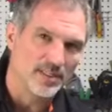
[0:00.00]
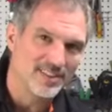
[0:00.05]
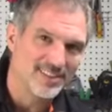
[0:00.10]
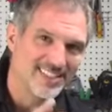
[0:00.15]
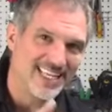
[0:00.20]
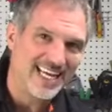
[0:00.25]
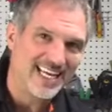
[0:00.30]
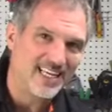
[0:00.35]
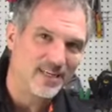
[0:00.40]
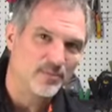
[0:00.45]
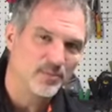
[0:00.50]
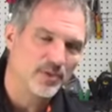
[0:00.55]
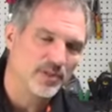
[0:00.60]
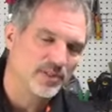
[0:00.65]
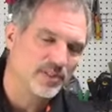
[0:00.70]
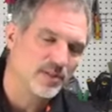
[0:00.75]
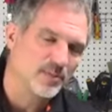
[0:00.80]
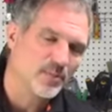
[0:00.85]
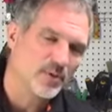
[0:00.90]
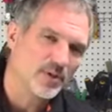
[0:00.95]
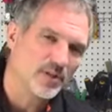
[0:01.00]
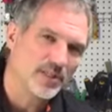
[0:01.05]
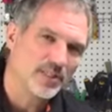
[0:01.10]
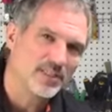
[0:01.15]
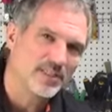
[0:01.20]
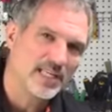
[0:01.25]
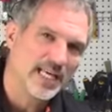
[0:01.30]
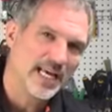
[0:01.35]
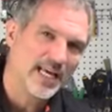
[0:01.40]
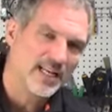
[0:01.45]
Second principle
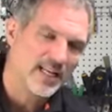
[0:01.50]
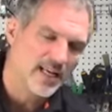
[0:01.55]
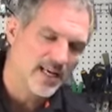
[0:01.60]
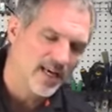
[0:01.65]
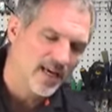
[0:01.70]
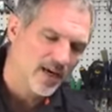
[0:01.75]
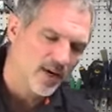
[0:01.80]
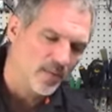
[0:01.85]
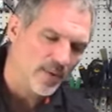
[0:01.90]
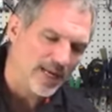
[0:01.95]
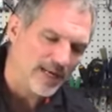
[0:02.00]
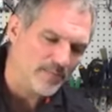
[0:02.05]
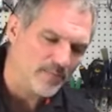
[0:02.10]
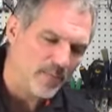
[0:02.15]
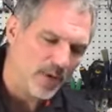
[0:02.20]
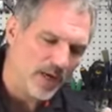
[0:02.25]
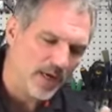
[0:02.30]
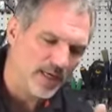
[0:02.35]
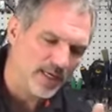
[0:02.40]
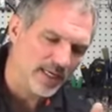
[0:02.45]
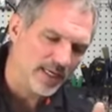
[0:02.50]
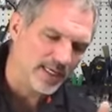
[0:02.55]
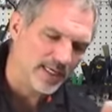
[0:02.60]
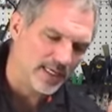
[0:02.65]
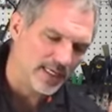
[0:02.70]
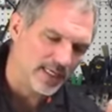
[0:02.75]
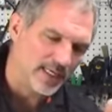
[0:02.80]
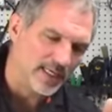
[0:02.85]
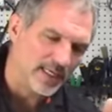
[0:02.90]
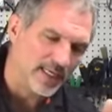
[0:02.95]
is that when Bondic
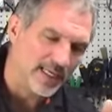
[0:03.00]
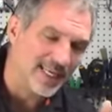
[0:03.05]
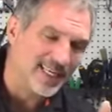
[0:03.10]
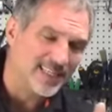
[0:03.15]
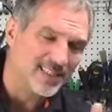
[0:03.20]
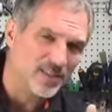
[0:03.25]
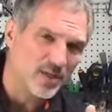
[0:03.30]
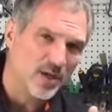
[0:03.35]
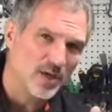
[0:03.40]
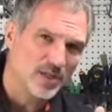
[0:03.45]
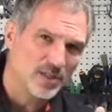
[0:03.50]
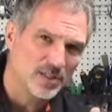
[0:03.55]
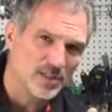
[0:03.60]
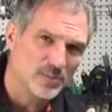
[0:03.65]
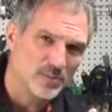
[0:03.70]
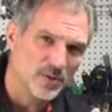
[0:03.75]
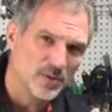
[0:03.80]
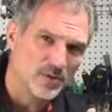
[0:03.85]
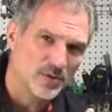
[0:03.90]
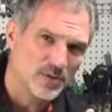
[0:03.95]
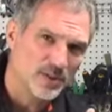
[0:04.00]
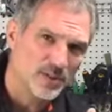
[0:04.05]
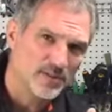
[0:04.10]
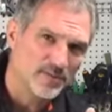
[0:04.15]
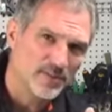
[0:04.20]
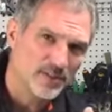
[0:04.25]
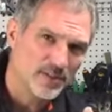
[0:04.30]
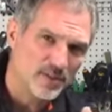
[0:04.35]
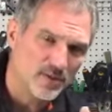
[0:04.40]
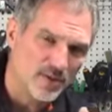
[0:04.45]
is on a smooth
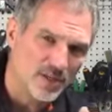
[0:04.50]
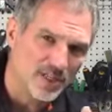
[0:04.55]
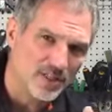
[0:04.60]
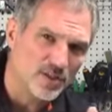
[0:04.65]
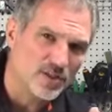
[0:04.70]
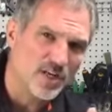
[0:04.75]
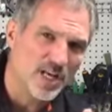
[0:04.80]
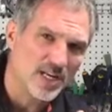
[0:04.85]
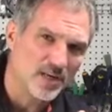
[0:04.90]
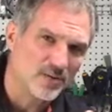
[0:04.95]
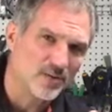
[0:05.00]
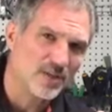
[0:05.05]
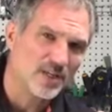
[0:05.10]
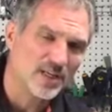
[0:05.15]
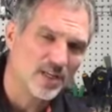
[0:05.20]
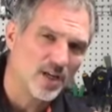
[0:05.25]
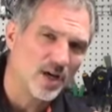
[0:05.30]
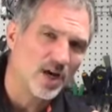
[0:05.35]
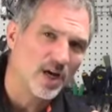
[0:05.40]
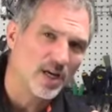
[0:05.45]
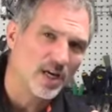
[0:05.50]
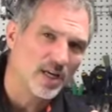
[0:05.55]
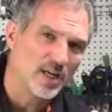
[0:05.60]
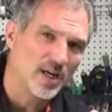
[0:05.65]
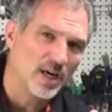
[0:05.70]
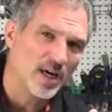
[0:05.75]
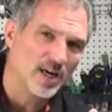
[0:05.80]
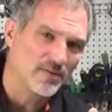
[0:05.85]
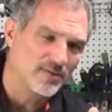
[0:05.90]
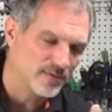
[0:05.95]
surface, you can generally knock it
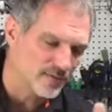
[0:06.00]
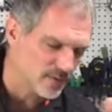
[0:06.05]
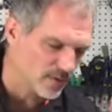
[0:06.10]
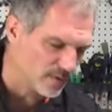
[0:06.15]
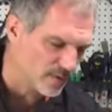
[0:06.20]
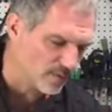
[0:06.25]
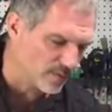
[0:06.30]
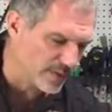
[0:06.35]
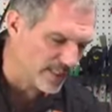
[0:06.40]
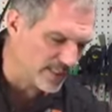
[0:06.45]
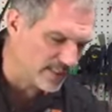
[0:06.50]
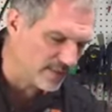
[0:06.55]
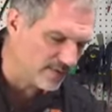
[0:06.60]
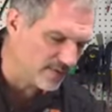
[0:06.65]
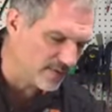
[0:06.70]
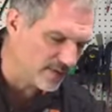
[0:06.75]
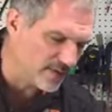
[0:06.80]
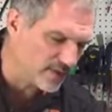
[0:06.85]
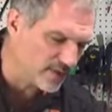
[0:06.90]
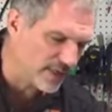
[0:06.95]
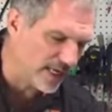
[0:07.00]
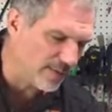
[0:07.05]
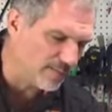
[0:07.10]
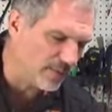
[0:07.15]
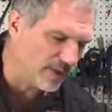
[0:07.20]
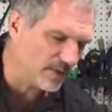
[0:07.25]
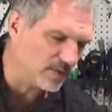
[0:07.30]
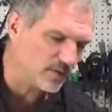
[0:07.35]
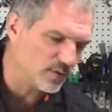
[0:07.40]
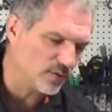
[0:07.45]
off. So the reason for the
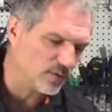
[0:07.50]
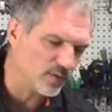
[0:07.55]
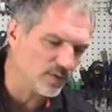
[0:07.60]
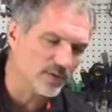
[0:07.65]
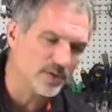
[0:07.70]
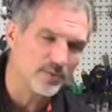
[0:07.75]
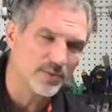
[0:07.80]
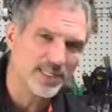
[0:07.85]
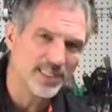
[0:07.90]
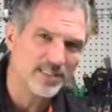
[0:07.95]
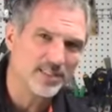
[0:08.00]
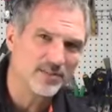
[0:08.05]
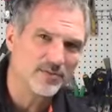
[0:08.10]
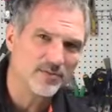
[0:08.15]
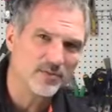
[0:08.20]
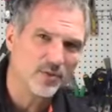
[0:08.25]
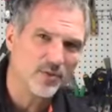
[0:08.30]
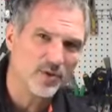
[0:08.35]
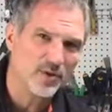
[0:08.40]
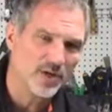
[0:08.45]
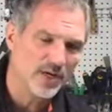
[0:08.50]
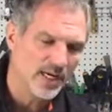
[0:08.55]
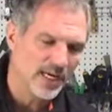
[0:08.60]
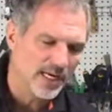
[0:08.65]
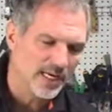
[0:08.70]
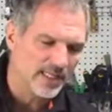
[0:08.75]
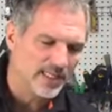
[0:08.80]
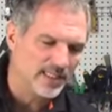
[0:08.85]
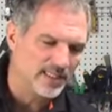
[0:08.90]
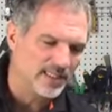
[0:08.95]
shaping tool and the reason for
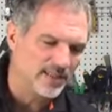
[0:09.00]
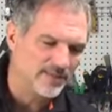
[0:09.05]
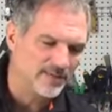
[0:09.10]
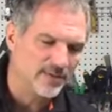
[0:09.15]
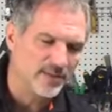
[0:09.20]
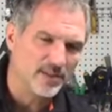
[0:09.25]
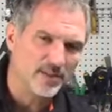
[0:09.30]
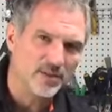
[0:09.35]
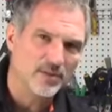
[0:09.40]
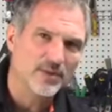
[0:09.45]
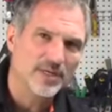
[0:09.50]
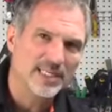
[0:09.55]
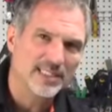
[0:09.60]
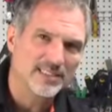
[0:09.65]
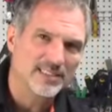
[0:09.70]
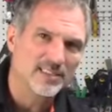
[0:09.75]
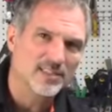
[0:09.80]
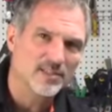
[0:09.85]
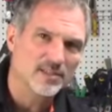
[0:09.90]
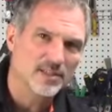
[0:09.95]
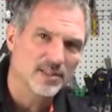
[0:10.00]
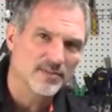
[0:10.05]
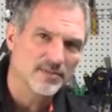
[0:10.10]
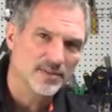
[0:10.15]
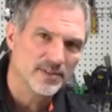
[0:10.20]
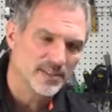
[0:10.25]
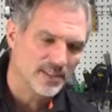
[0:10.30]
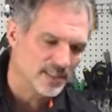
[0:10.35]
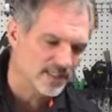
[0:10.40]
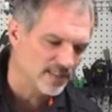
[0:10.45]
the different grits and
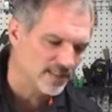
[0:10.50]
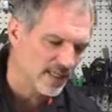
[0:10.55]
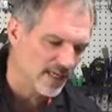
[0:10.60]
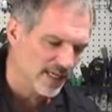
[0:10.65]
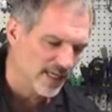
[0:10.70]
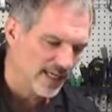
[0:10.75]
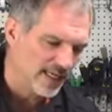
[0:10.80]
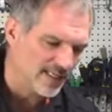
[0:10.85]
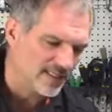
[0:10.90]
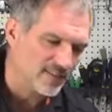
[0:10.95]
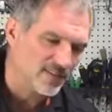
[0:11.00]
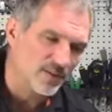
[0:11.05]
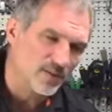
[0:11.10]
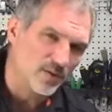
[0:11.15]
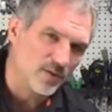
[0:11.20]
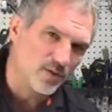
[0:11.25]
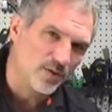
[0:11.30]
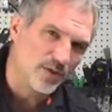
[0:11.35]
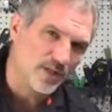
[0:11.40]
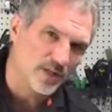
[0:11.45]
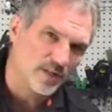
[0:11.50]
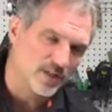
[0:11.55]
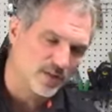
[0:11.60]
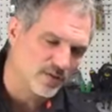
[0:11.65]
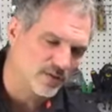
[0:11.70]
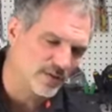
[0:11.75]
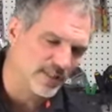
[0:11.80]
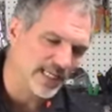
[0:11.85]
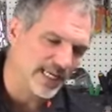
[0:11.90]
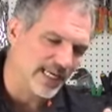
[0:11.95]
surfaces is so you can
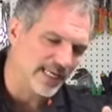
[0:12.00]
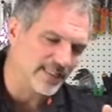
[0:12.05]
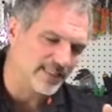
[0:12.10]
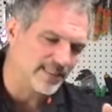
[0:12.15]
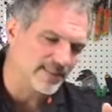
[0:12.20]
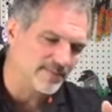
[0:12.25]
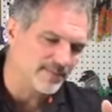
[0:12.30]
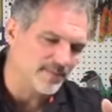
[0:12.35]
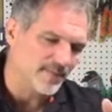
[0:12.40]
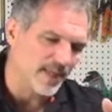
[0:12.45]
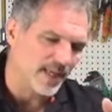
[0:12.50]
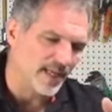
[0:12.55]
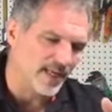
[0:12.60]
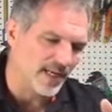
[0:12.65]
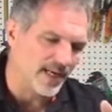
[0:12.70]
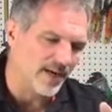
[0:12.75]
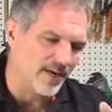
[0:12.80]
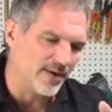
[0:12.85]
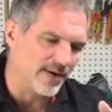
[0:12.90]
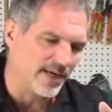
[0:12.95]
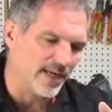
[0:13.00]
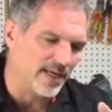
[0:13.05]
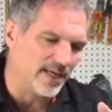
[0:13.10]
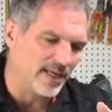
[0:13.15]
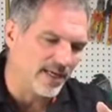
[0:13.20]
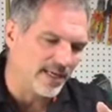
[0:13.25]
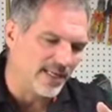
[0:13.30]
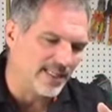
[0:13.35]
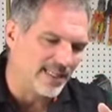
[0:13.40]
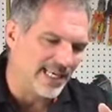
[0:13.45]
create an area
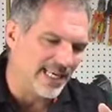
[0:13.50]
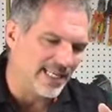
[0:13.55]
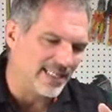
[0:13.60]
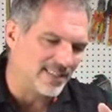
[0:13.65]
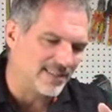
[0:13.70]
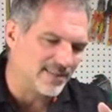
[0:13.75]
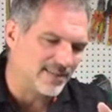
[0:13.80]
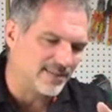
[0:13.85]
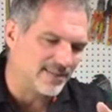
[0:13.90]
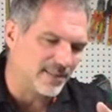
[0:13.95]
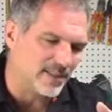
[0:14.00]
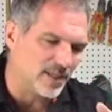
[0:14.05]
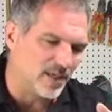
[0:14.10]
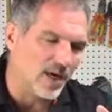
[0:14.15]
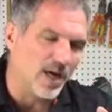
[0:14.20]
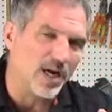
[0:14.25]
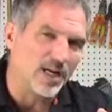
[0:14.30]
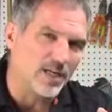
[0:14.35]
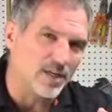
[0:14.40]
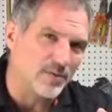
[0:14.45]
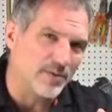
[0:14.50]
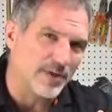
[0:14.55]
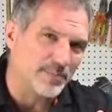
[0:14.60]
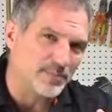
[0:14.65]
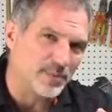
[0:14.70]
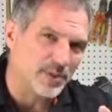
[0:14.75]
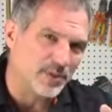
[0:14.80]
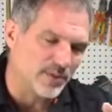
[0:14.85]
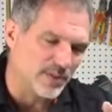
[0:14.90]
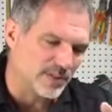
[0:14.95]
that's got
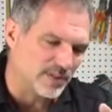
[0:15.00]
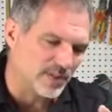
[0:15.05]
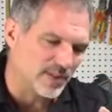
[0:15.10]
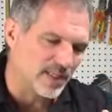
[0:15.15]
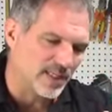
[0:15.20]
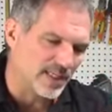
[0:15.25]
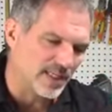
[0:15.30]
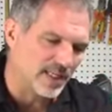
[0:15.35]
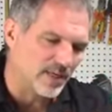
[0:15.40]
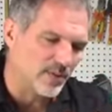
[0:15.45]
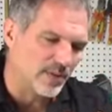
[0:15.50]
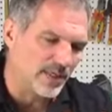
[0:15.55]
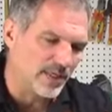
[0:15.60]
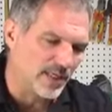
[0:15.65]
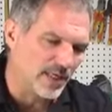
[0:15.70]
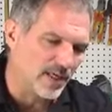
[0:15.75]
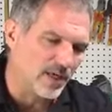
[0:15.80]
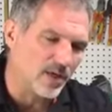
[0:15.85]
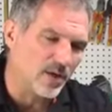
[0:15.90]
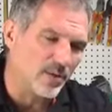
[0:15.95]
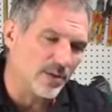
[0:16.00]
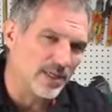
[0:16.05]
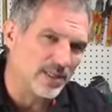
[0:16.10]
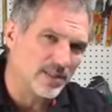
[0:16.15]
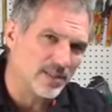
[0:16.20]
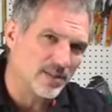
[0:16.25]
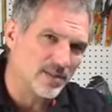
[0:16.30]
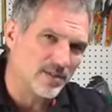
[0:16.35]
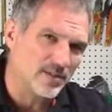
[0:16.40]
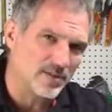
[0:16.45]
grip to it, so the liquid can go
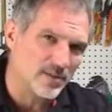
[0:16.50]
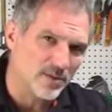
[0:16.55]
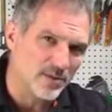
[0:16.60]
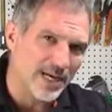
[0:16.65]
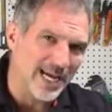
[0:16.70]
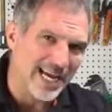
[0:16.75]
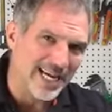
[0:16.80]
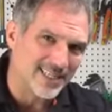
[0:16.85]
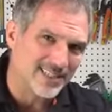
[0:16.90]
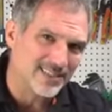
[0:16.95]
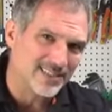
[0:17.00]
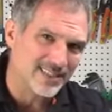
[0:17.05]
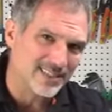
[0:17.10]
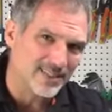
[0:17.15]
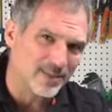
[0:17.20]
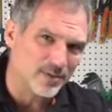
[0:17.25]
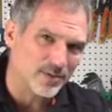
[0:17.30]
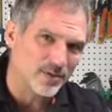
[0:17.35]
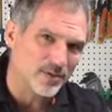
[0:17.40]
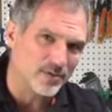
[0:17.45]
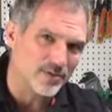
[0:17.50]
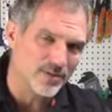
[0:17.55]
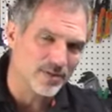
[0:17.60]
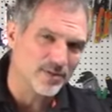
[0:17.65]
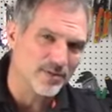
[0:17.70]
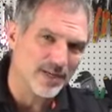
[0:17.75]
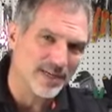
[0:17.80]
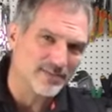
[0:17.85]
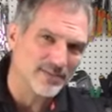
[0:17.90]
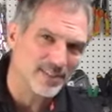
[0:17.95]
into those cracks and grooves and
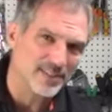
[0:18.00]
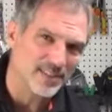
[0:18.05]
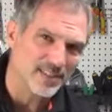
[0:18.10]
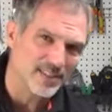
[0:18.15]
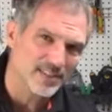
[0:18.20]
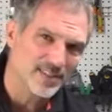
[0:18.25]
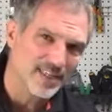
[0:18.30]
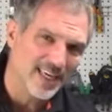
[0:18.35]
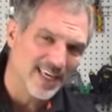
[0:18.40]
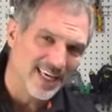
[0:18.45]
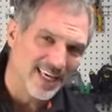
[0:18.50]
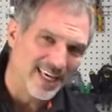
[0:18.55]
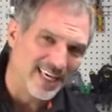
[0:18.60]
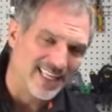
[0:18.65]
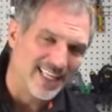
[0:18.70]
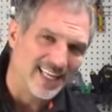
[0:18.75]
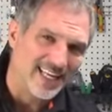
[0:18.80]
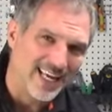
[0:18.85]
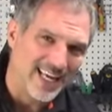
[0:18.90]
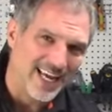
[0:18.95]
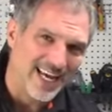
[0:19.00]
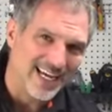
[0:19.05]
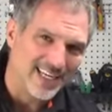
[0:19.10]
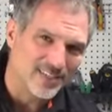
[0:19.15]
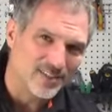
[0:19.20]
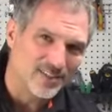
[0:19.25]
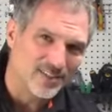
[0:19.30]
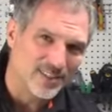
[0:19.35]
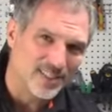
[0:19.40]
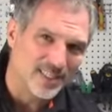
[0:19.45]
crevices and then
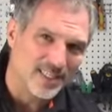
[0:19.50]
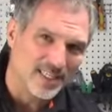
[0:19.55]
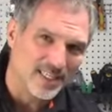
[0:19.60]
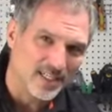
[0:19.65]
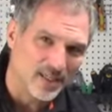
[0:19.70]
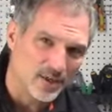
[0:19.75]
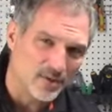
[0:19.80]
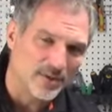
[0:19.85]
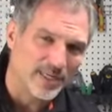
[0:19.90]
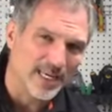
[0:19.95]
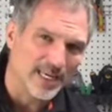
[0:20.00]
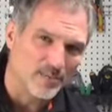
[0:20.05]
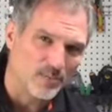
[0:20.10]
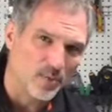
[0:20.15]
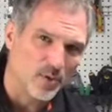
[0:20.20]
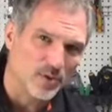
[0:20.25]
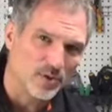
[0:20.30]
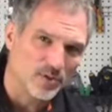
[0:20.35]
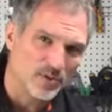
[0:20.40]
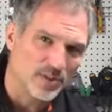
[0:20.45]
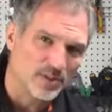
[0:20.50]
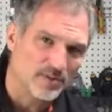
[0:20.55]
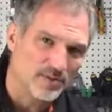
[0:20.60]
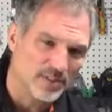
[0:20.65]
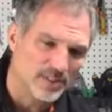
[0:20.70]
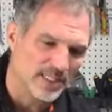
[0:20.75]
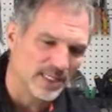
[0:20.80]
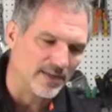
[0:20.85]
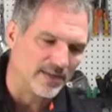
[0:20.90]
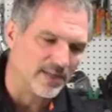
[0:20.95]
actually create more
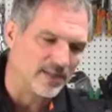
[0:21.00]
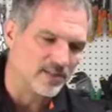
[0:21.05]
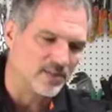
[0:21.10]
surface area.